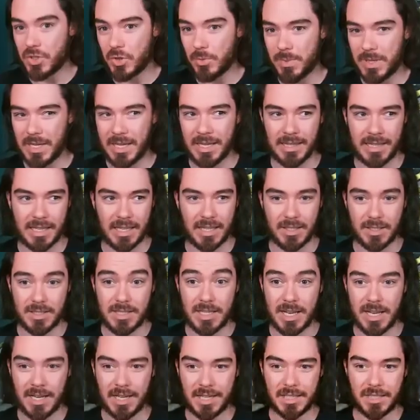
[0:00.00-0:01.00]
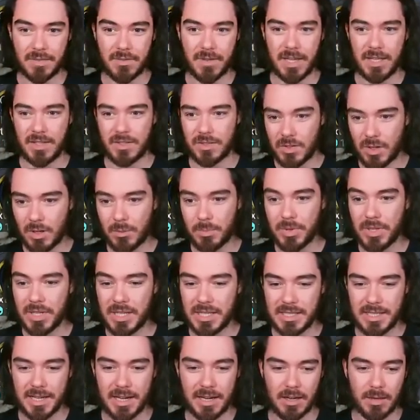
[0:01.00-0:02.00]
being that 10x events are
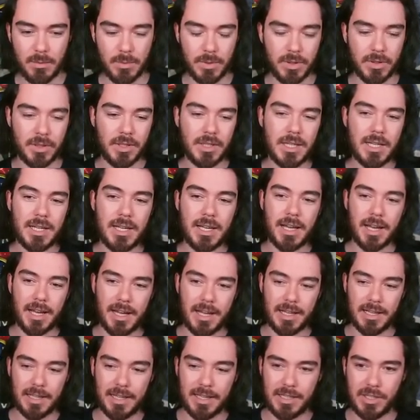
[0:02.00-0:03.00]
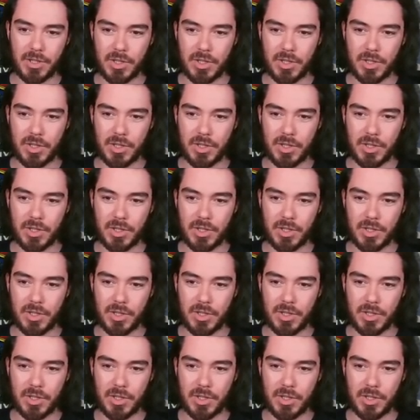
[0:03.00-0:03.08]
pretty terrible. Like,